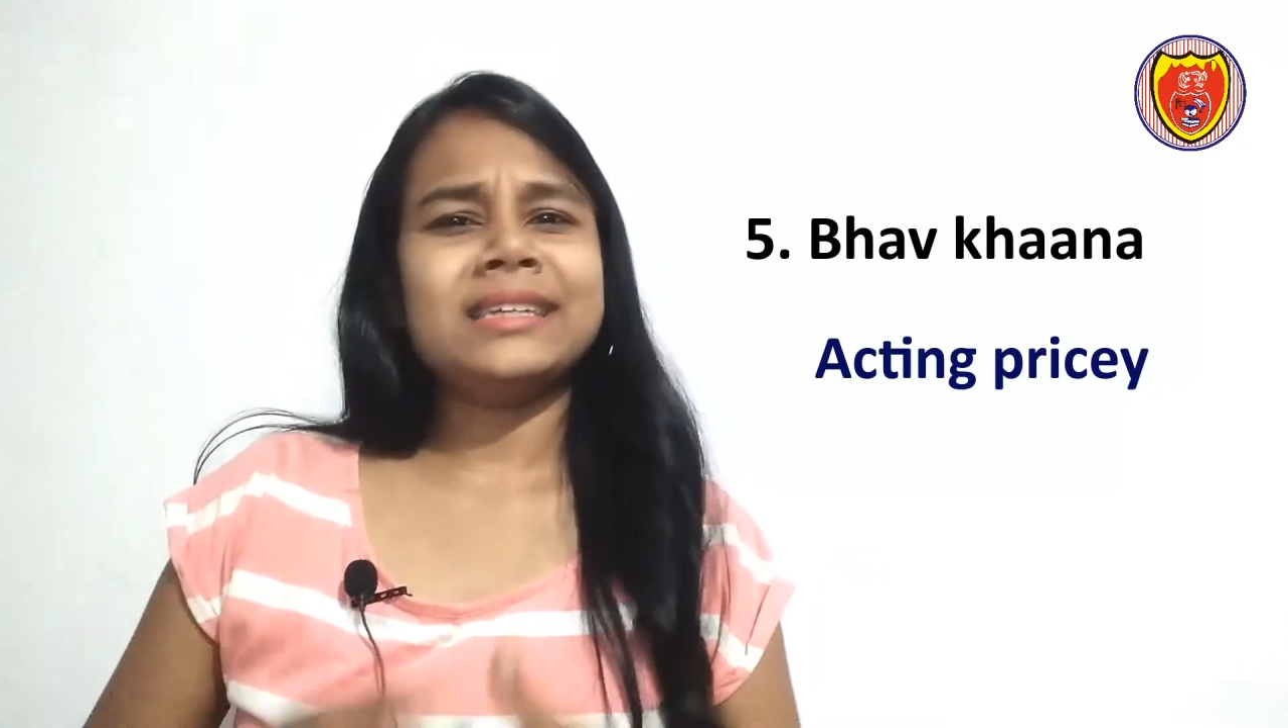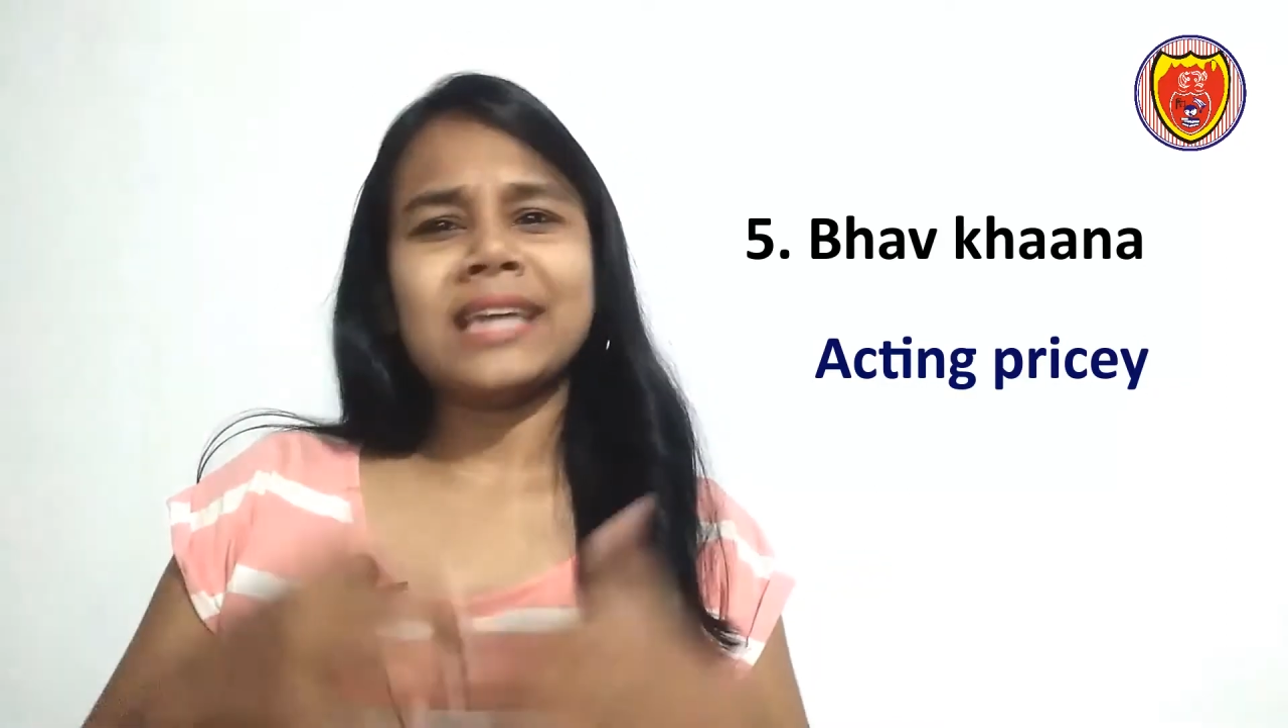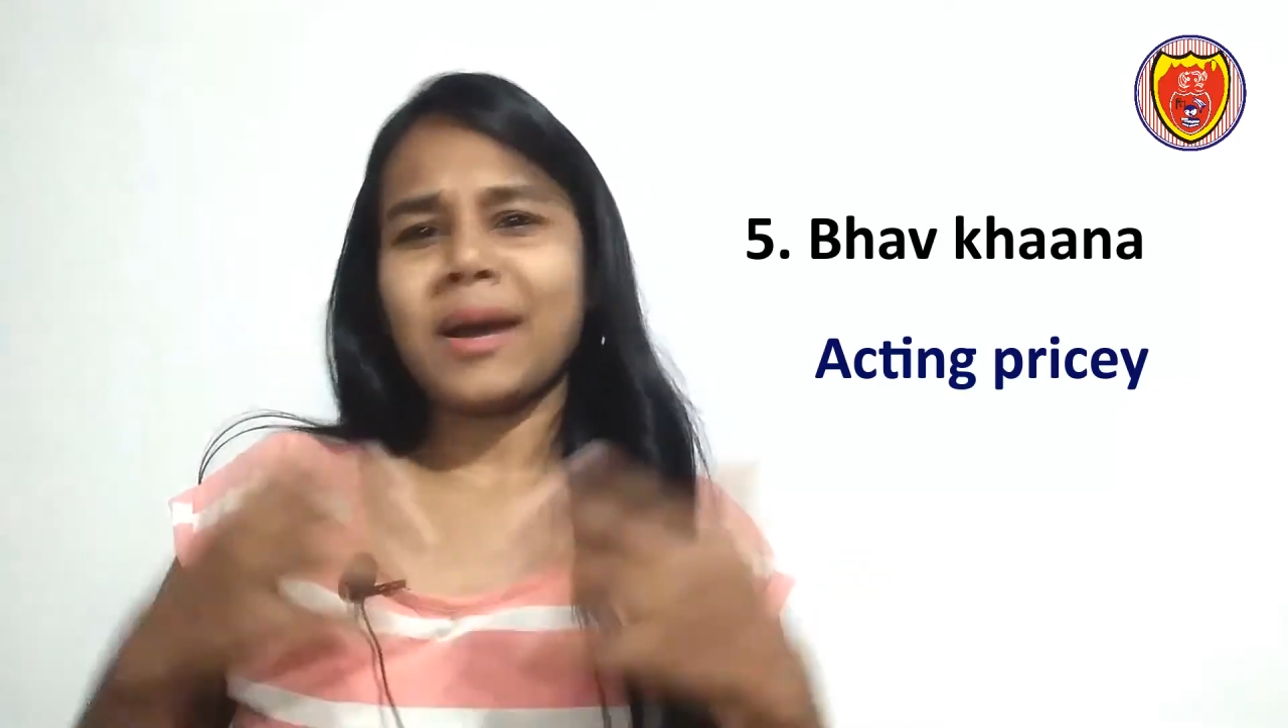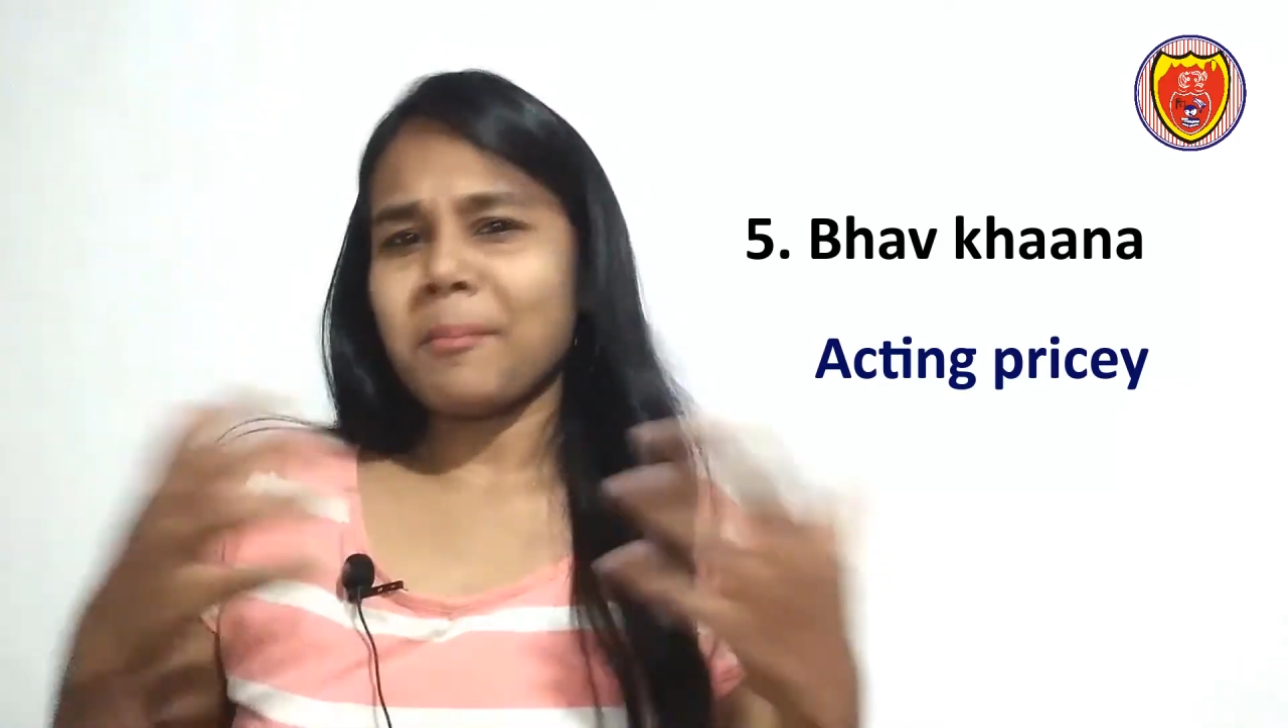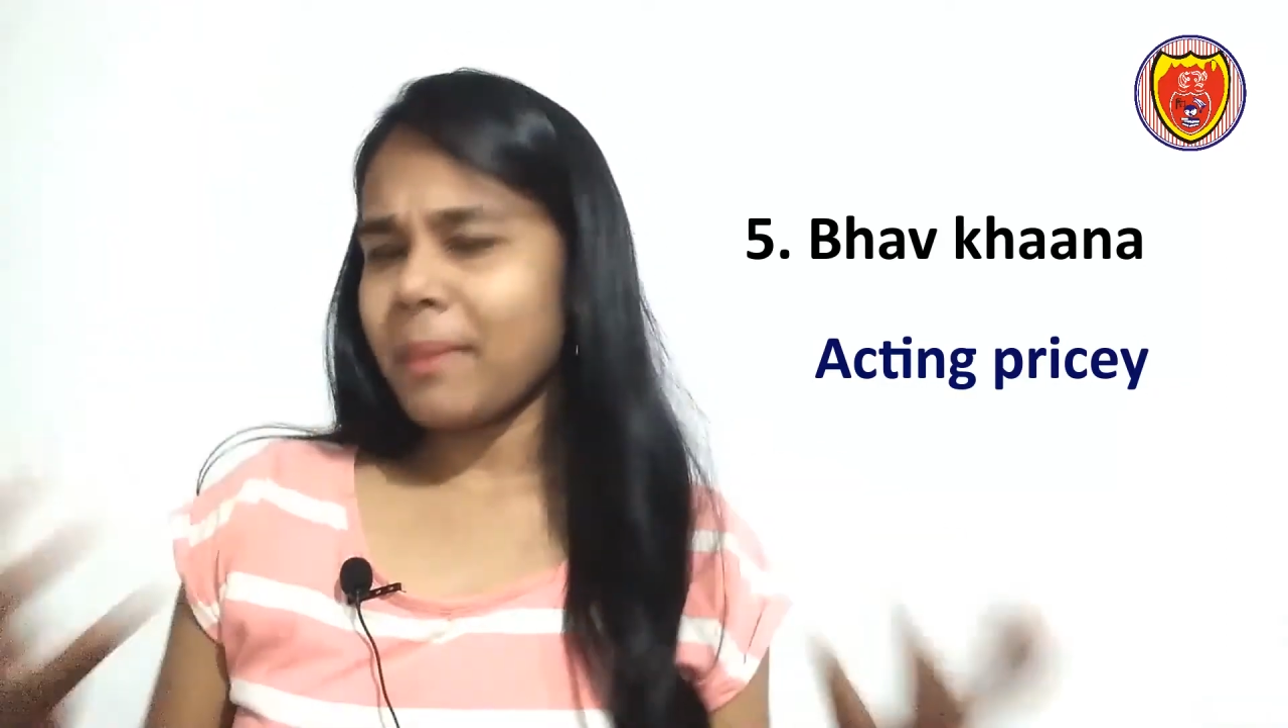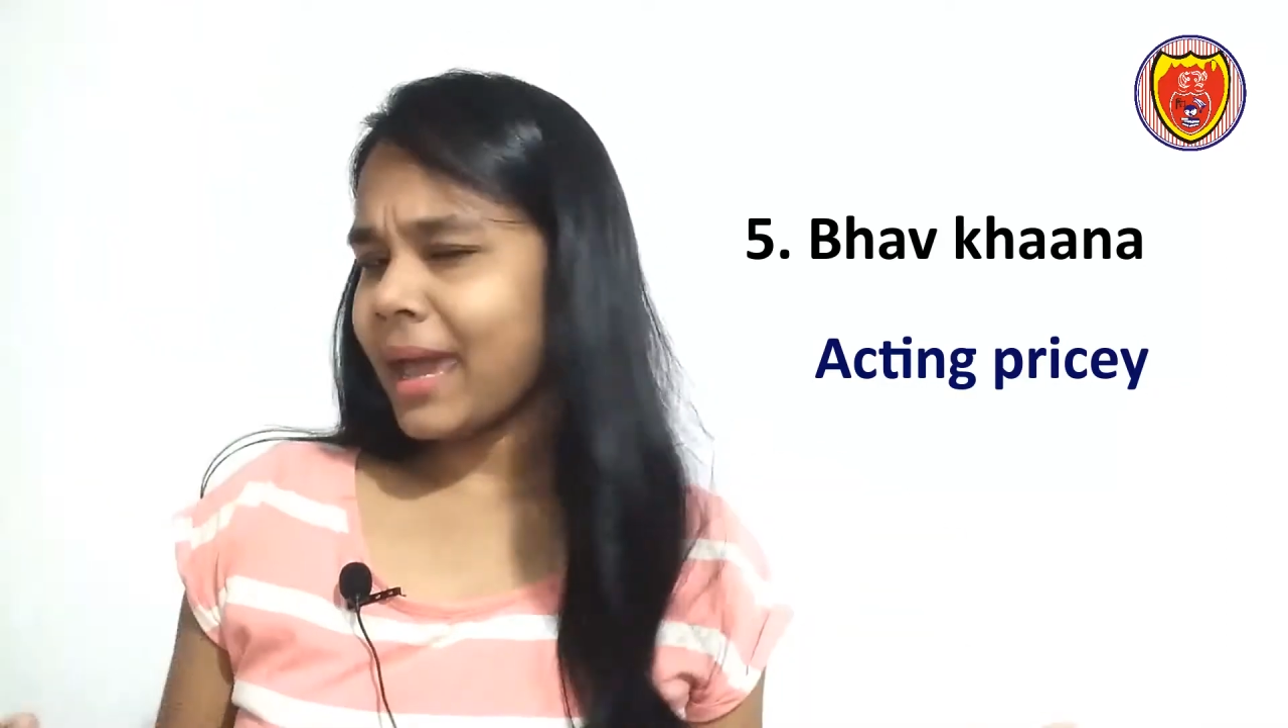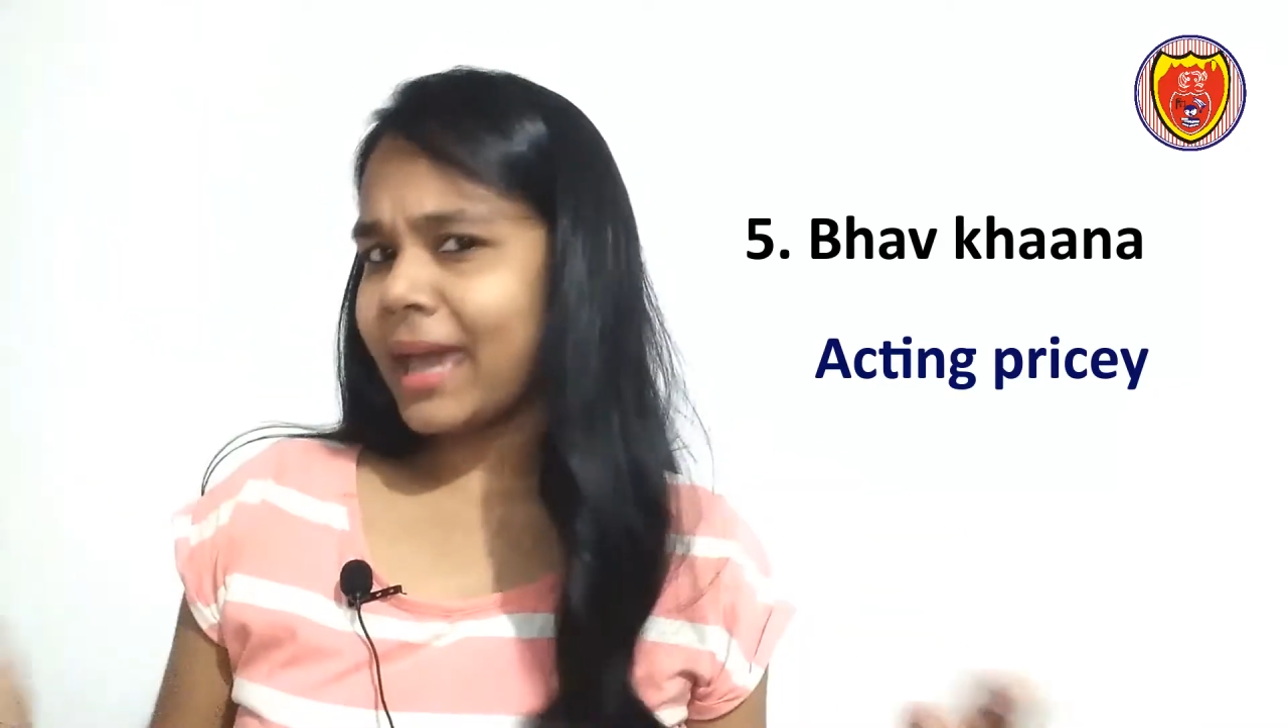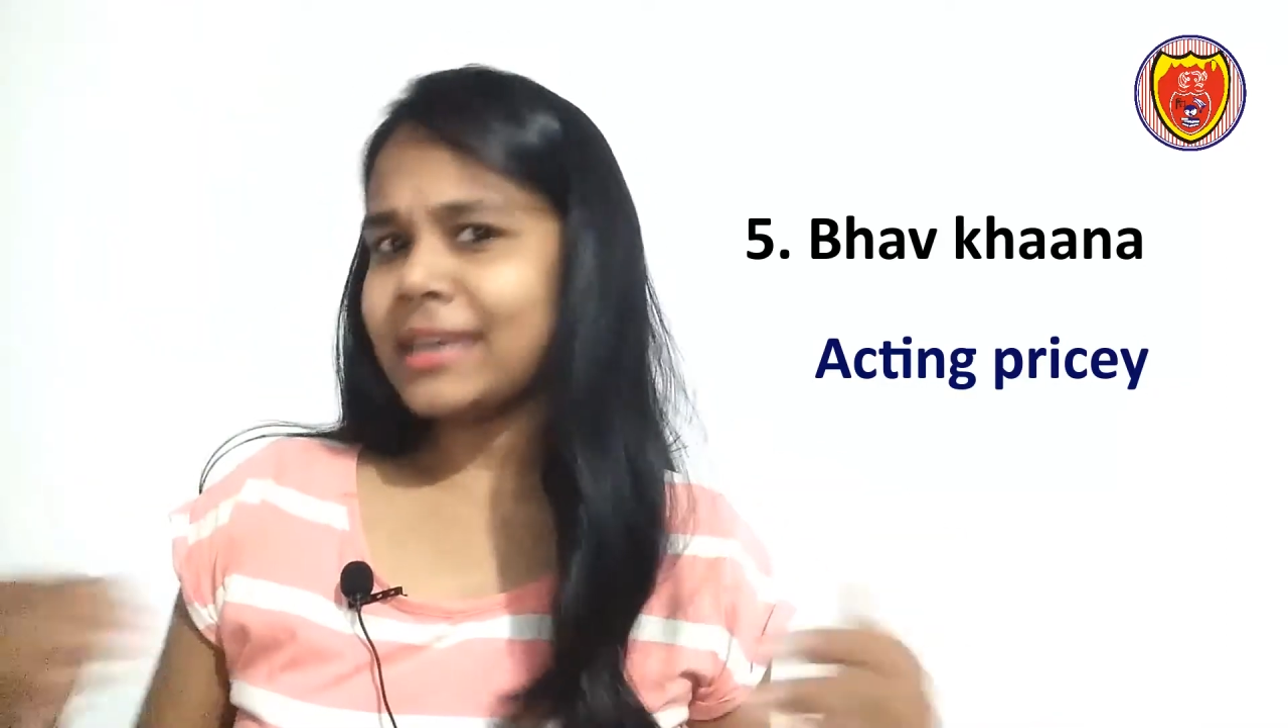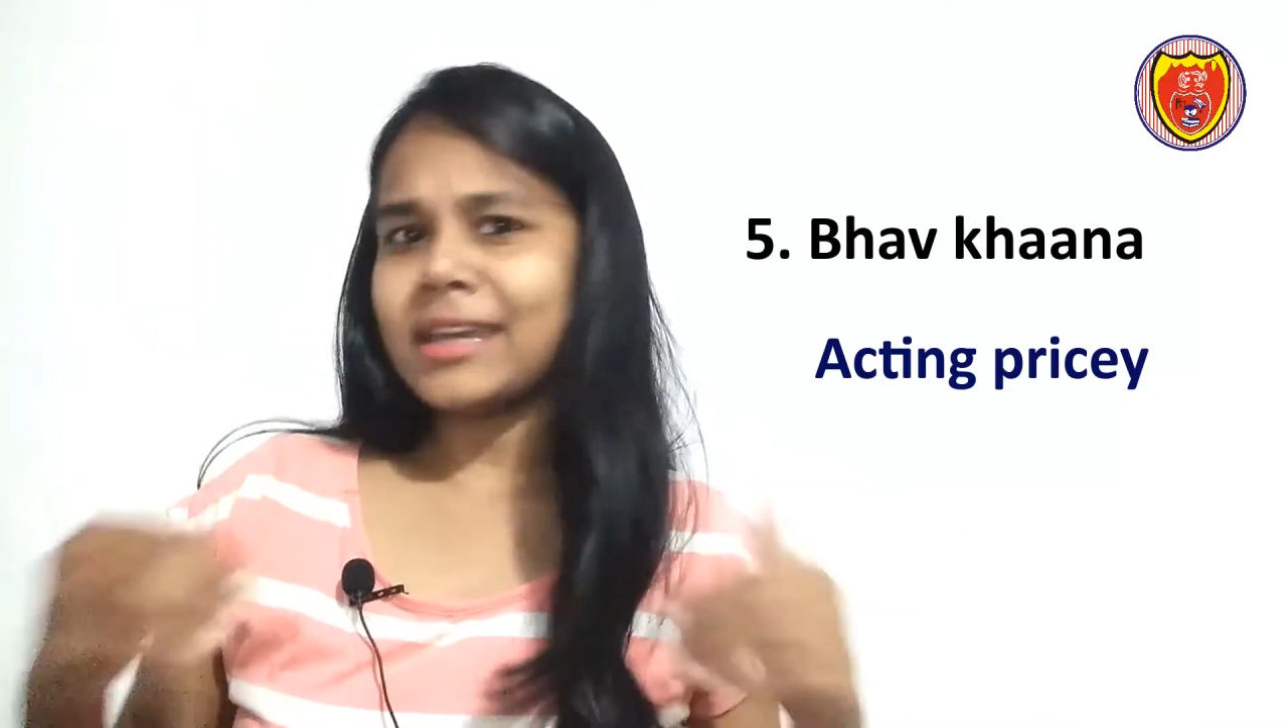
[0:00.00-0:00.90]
ya main